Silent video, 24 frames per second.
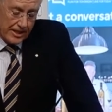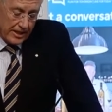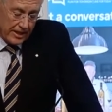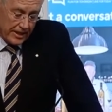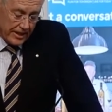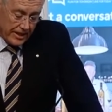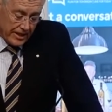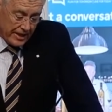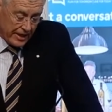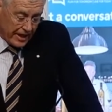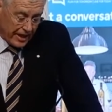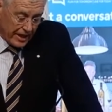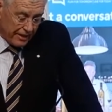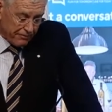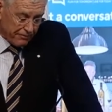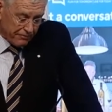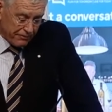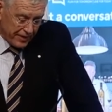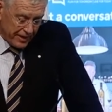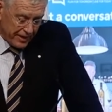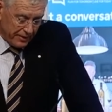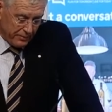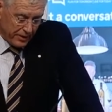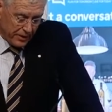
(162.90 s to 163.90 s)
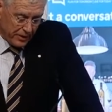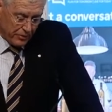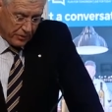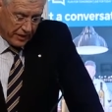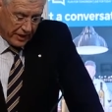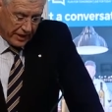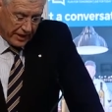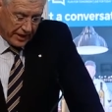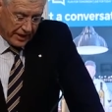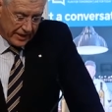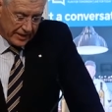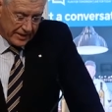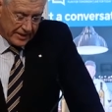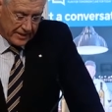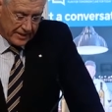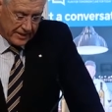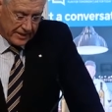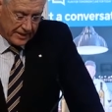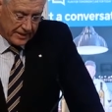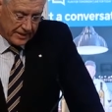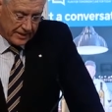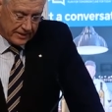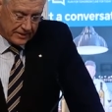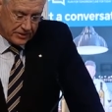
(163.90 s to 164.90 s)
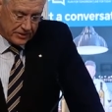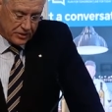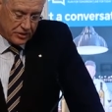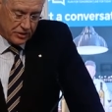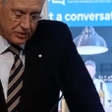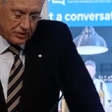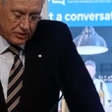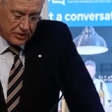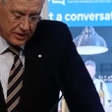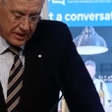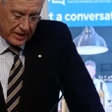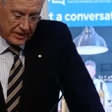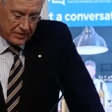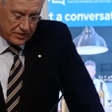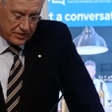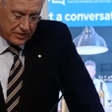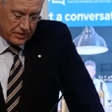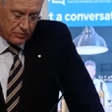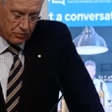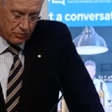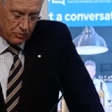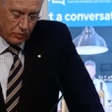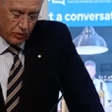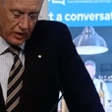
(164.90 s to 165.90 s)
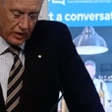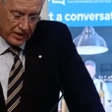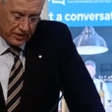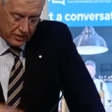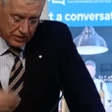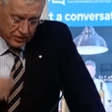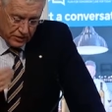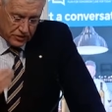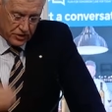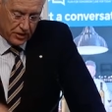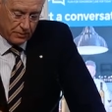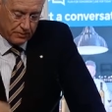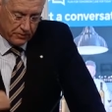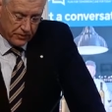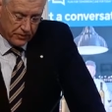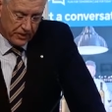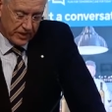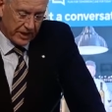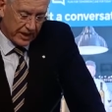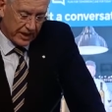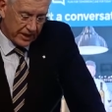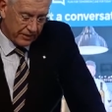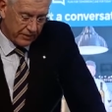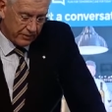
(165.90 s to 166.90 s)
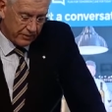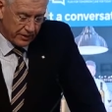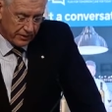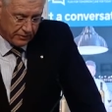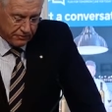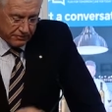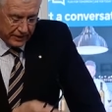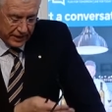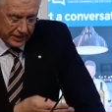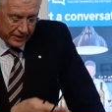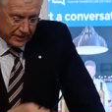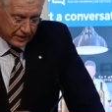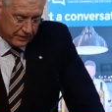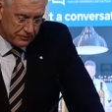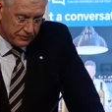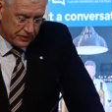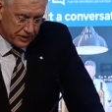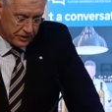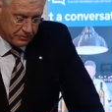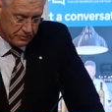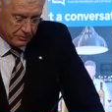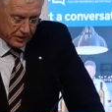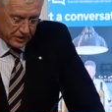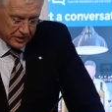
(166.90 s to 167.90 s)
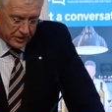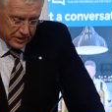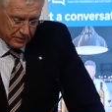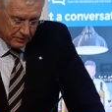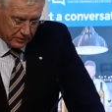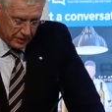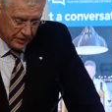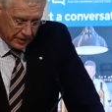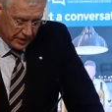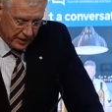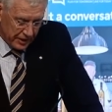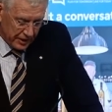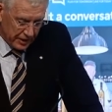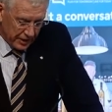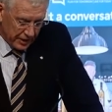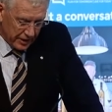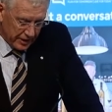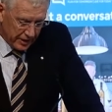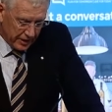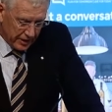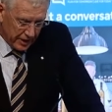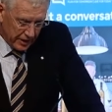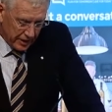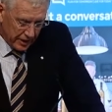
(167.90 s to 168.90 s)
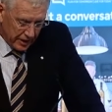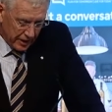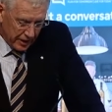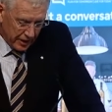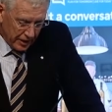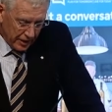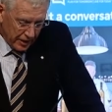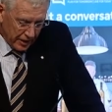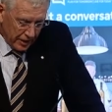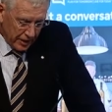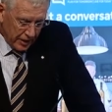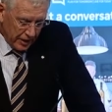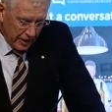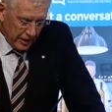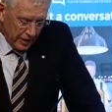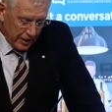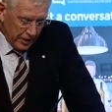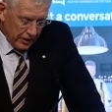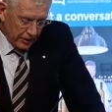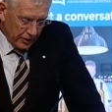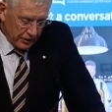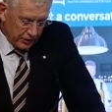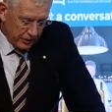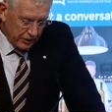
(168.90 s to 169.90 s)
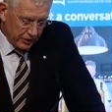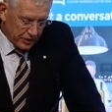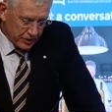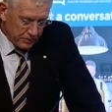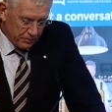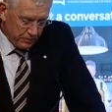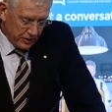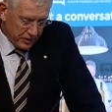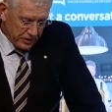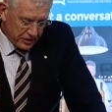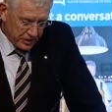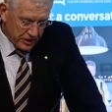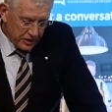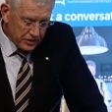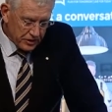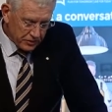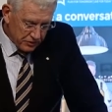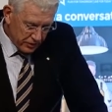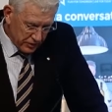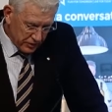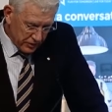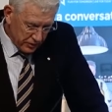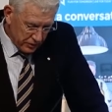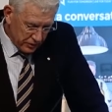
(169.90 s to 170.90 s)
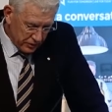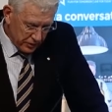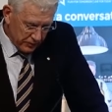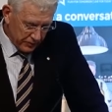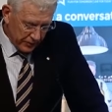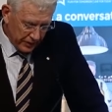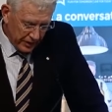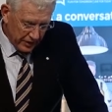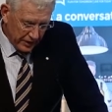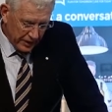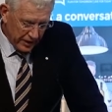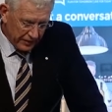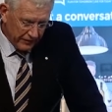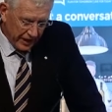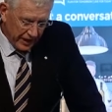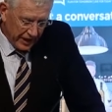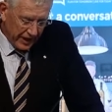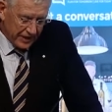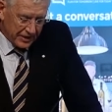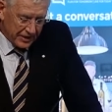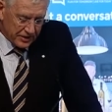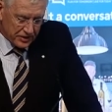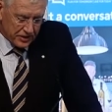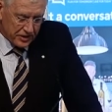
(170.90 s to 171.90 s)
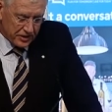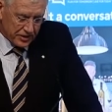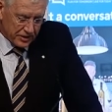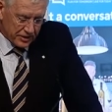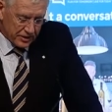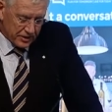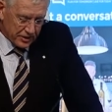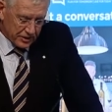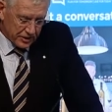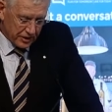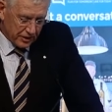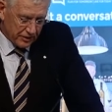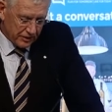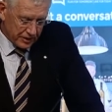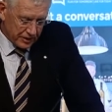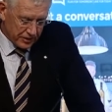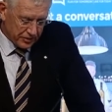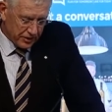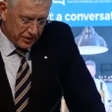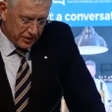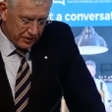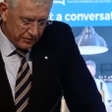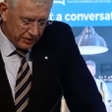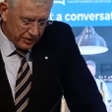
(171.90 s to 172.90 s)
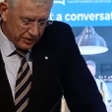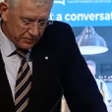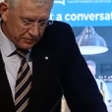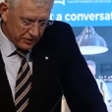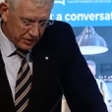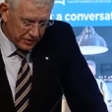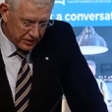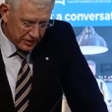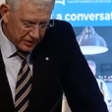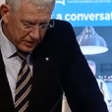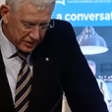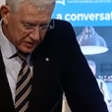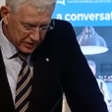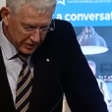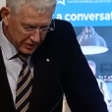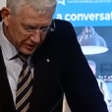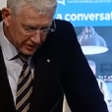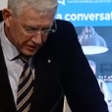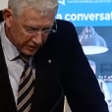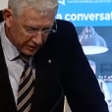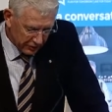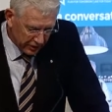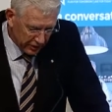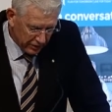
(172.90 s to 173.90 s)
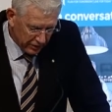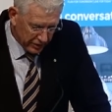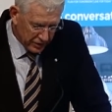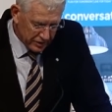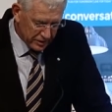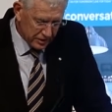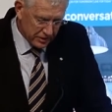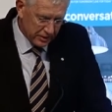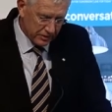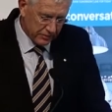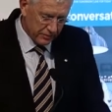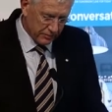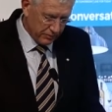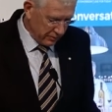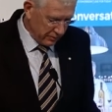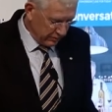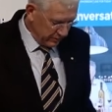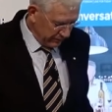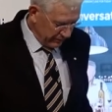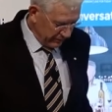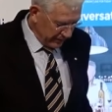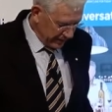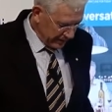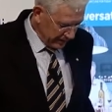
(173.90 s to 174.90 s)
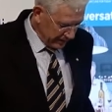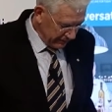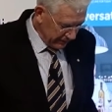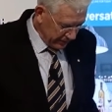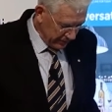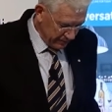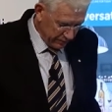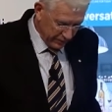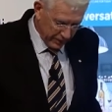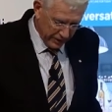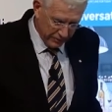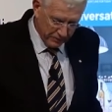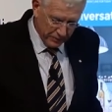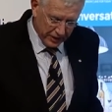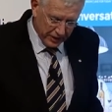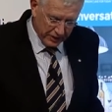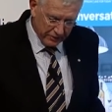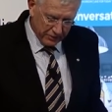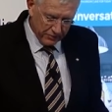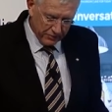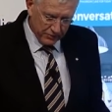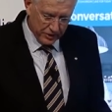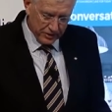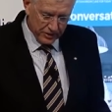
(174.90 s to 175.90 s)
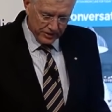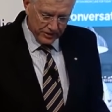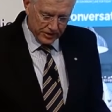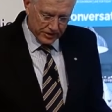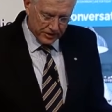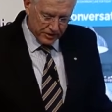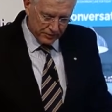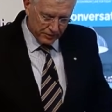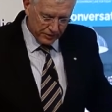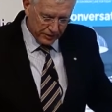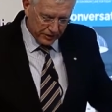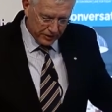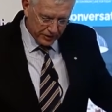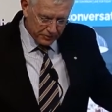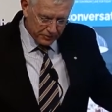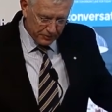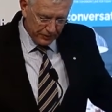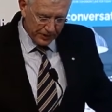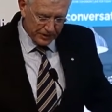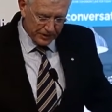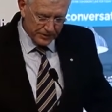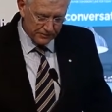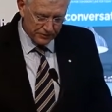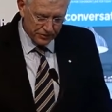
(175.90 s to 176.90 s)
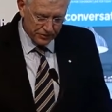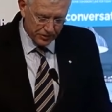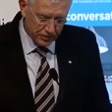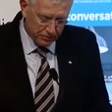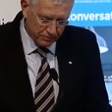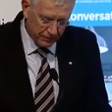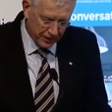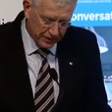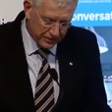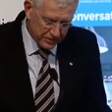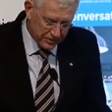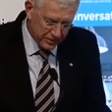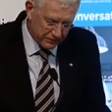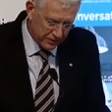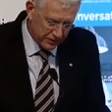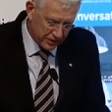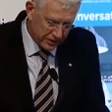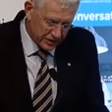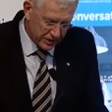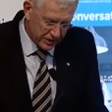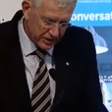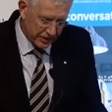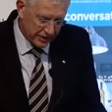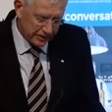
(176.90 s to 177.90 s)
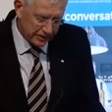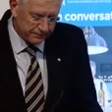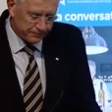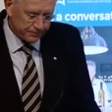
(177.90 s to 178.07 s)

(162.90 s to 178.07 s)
And in our family, we had uh, two deaths, one on top of the other. And in fact, I've just met someone here who nursed my sister in law. And I never had a sister, so I treat her as my sister. So we lost effectively my brother and my sister in the space of two months of each other.